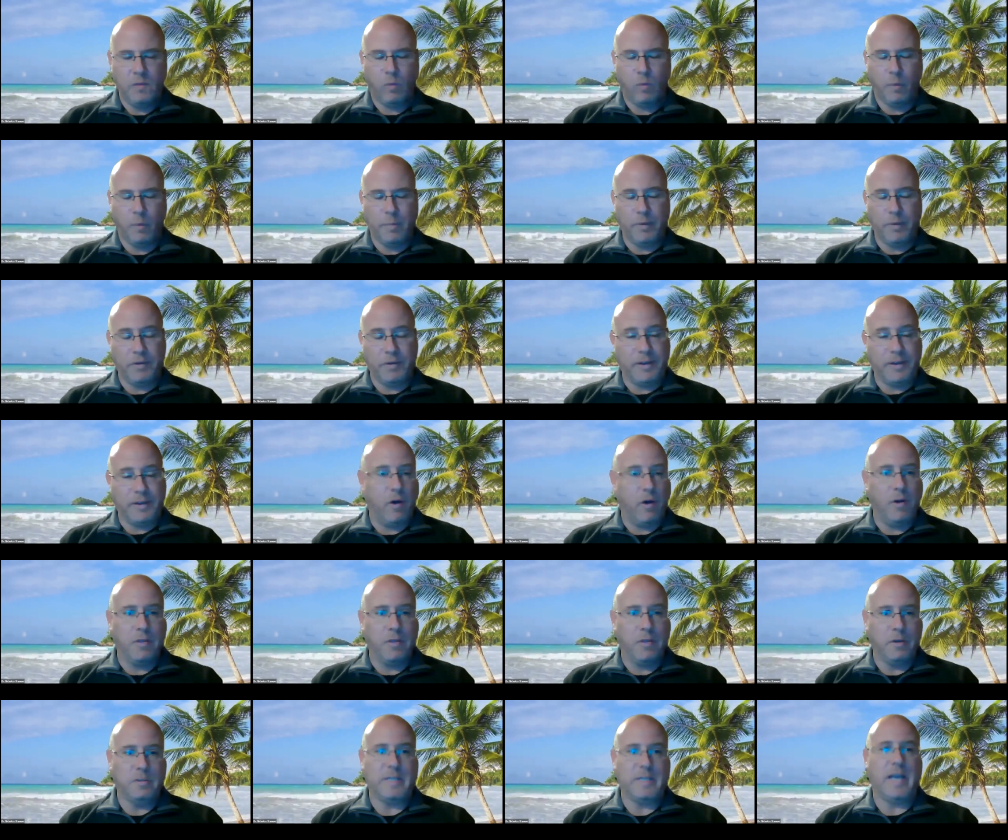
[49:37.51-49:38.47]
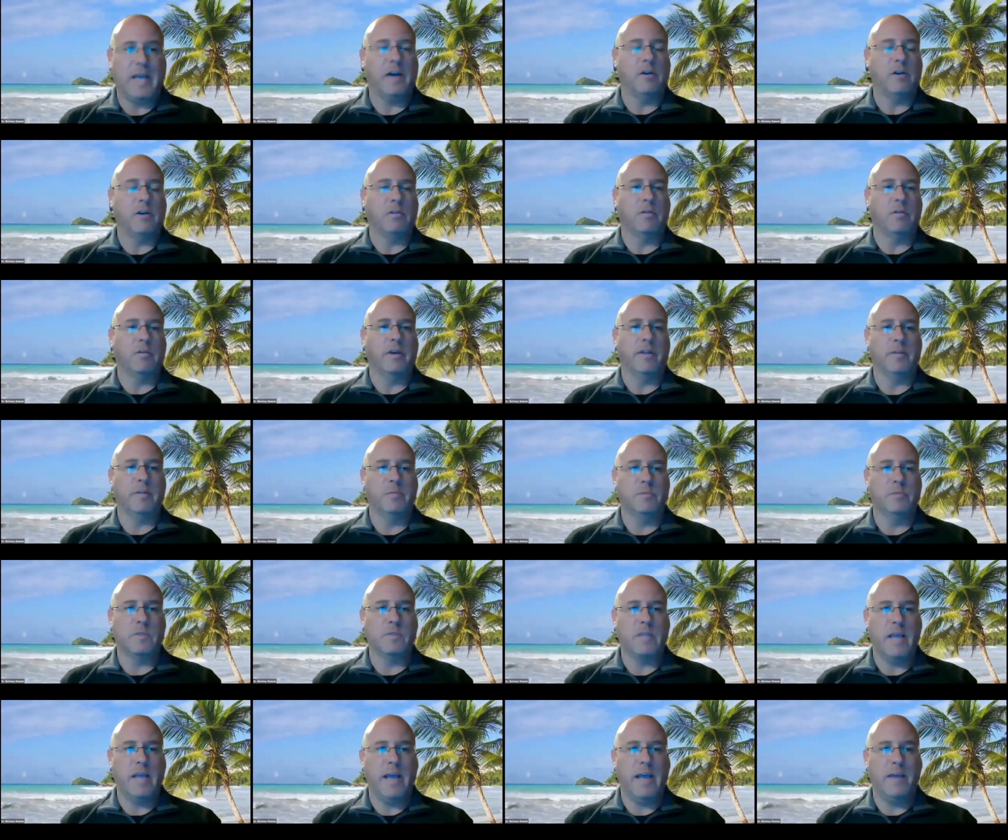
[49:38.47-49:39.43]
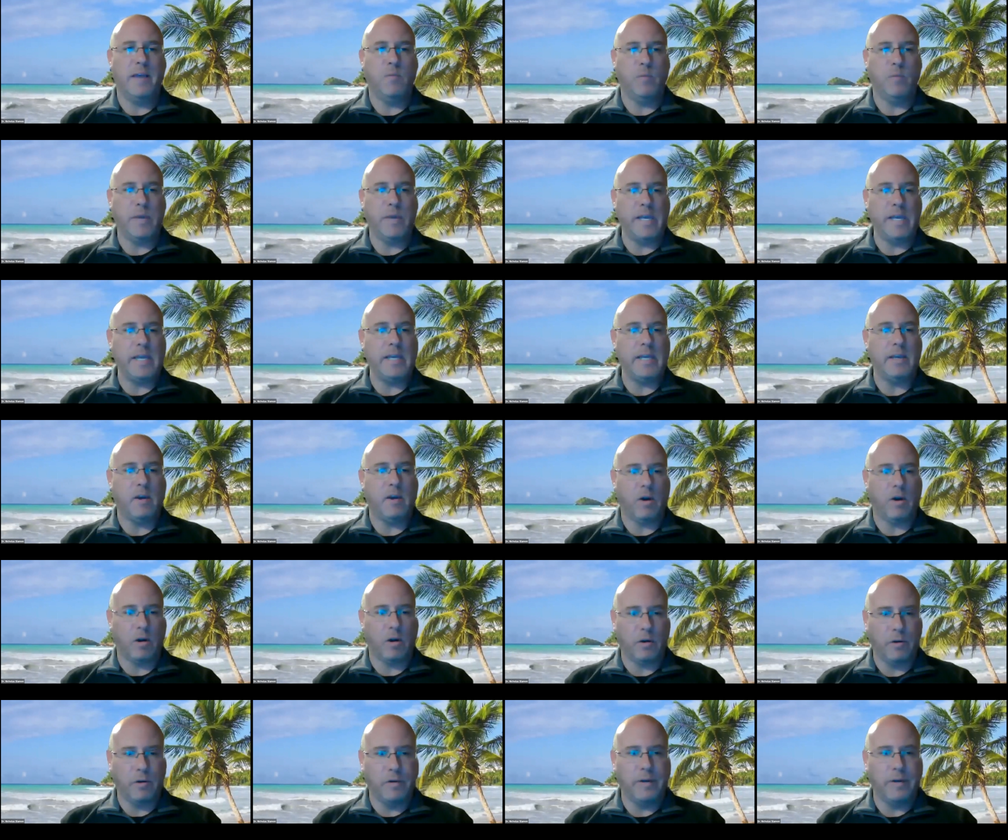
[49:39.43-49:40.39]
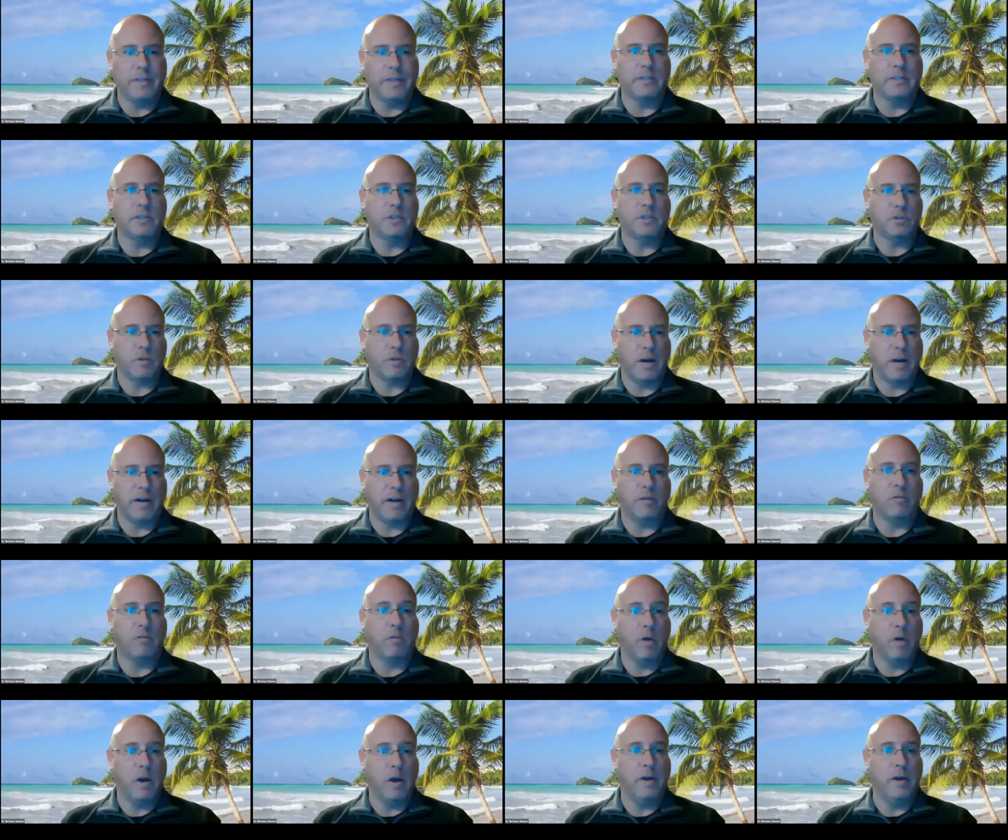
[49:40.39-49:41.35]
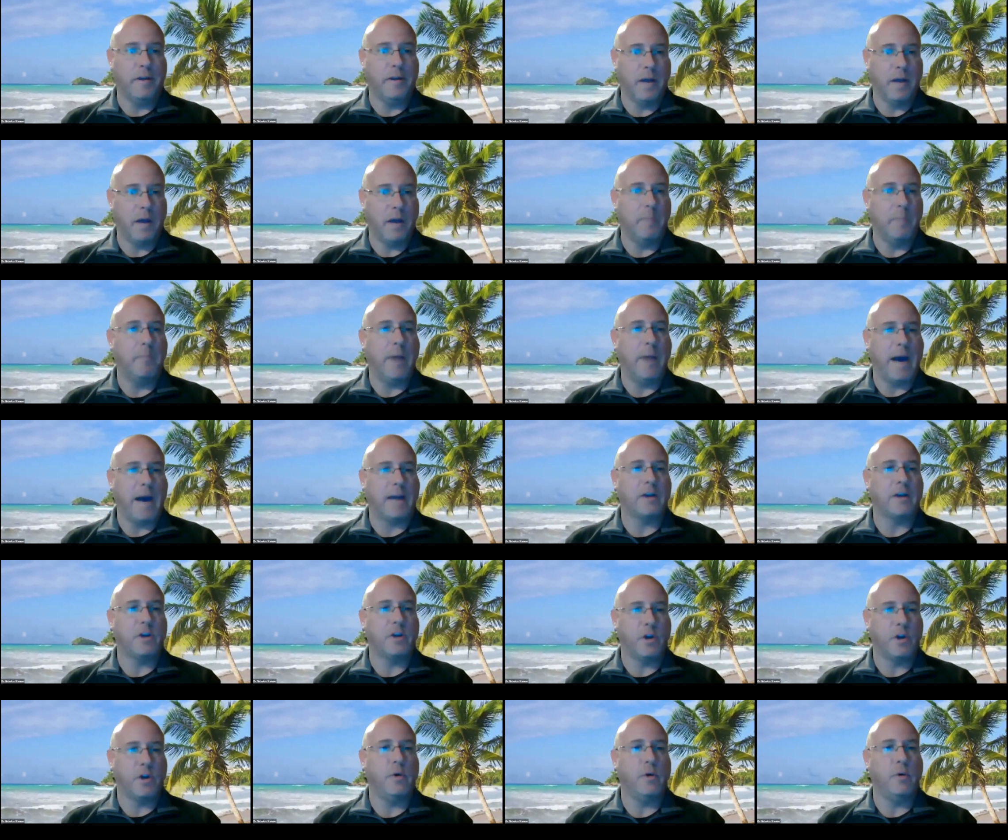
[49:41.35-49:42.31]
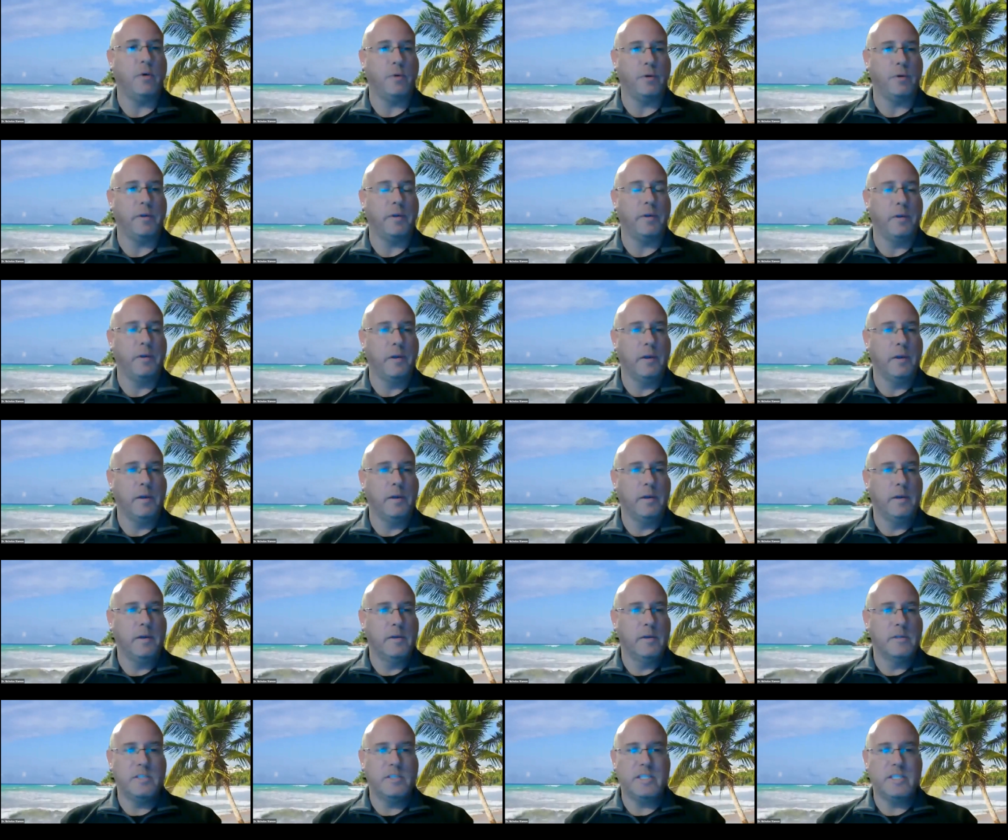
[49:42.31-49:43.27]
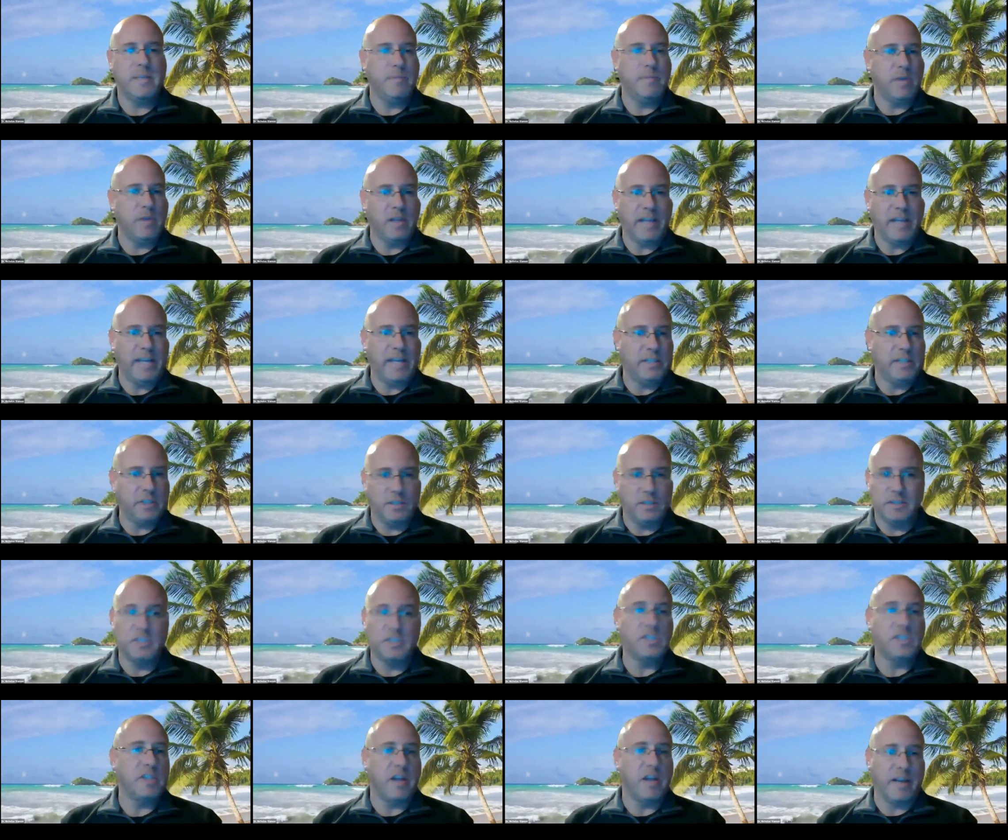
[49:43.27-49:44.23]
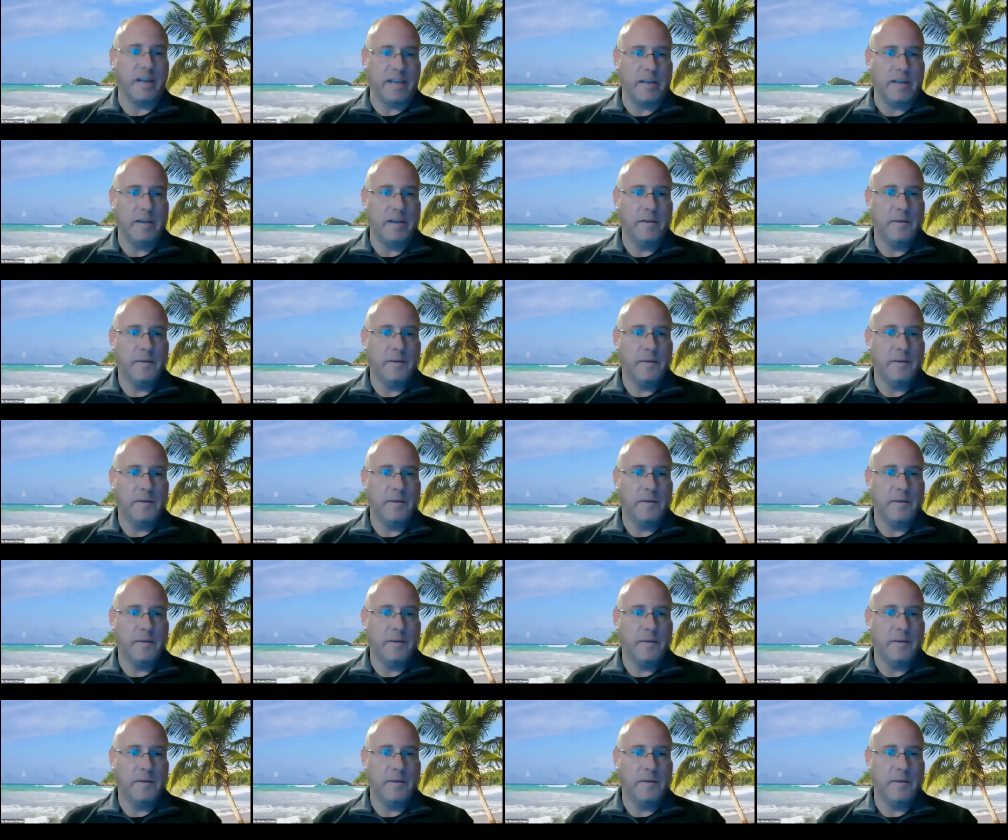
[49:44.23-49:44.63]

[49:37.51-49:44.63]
we're building all those algorithms, and we are going to try to run a mock code simulation study.